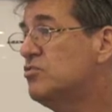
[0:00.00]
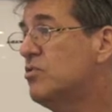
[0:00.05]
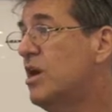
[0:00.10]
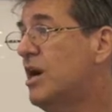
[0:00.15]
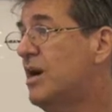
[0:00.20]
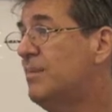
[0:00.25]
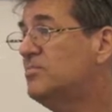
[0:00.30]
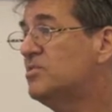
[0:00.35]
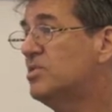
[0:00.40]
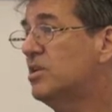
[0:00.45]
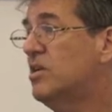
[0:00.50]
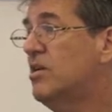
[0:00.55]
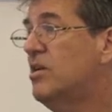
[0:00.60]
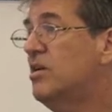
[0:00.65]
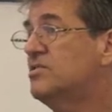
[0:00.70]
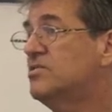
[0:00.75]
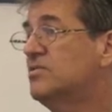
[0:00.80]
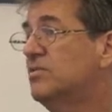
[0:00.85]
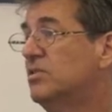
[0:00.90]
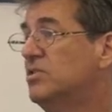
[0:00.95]
drops, the
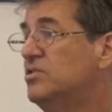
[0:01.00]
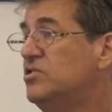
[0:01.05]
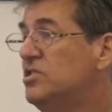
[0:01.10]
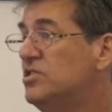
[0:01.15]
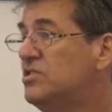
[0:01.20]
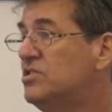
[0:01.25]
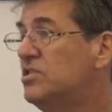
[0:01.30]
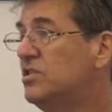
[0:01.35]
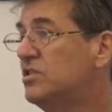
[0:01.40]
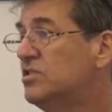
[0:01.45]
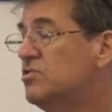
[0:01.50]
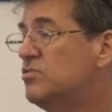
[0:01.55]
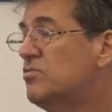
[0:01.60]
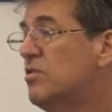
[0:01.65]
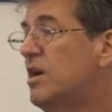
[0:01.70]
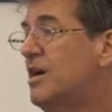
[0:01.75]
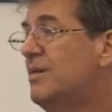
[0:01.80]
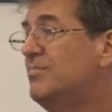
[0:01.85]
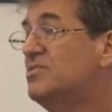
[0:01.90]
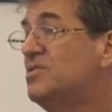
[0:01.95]
cost of logistics
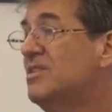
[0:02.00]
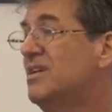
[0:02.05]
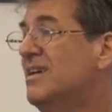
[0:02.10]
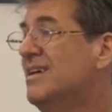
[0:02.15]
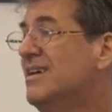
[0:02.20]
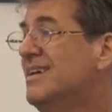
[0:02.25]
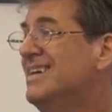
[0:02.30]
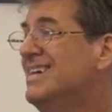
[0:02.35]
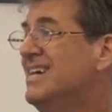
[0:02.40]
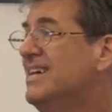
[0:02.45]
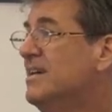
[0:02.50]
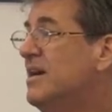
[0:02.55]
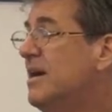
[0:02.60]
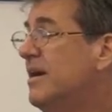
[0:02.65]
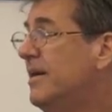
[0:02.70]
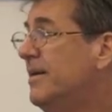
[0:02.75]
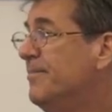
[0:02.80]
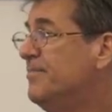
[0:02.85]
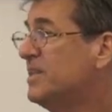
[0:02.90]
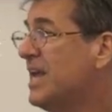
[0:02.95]
drops,
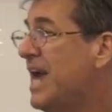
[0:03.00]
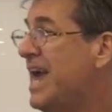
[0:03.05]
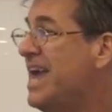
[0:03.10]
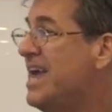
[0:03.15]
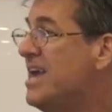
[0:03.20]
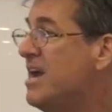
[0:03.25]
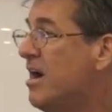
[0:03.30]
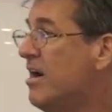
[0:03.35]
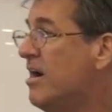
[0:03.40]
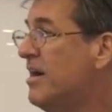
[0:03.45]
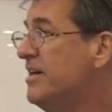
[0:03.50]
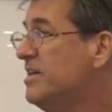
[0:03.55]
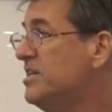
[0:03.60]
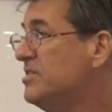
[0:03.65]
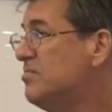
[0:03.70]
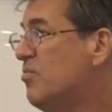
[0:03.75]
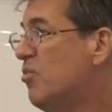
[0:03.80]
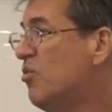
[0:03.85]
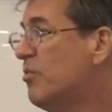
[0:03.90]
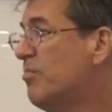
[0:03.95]
uh, AI
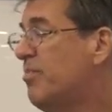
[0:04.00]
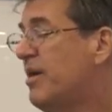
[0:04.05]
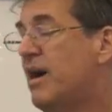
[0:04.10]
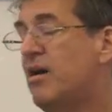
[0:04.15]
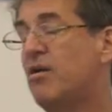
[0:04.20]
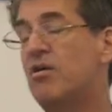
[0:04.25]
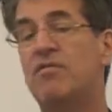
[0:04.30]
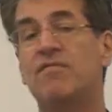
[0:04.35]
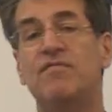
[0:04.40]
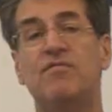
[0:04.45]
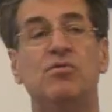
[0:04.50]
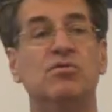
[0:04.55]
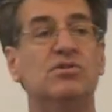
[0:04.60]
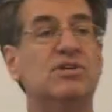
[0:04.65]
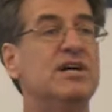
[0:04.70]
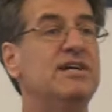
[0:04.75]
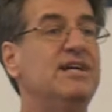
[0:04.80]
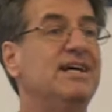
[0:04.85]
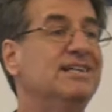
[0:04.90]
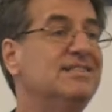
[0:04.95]
is more powerful,
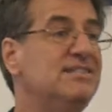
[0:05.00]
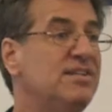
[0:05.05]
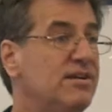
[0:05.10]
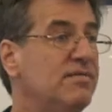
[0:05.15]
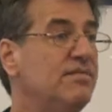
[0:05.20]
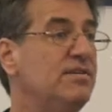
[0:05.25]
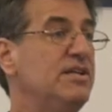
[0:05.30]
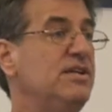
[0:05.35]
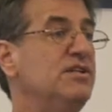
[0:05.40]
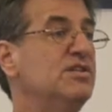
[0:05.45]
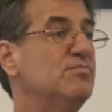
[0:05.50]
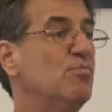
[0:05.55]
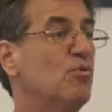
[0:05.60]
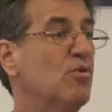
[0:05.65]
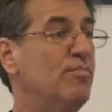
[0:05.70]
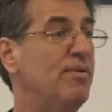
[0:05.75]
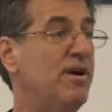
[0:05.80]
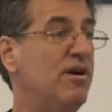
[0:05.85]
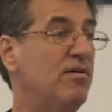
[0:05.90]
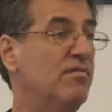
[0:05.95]
connectivity is
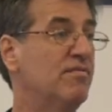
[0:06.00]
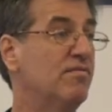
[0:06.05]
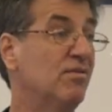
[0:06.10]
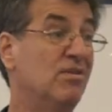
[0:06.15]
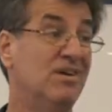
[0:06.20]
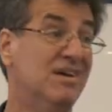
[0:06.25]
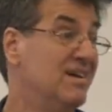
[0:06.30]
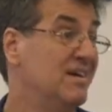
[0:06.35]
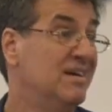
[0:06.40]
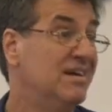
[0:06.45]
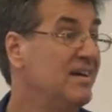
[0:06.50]
more powerful.